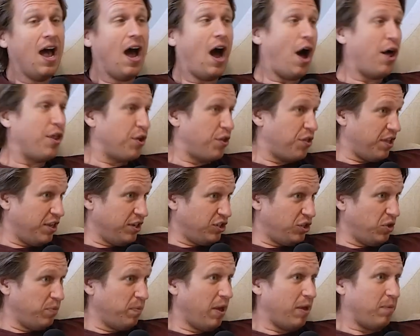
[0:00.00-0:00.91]
Other things
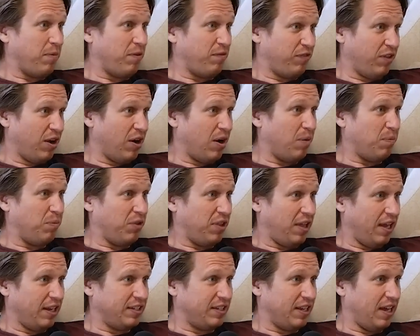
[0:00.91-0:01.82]
do make me flare up with
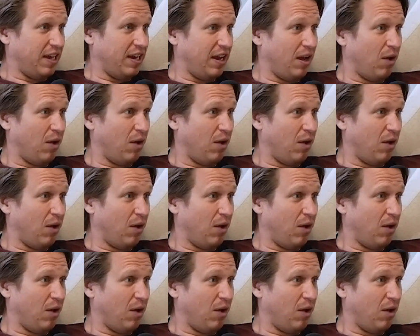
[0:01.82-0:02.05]
anxiety.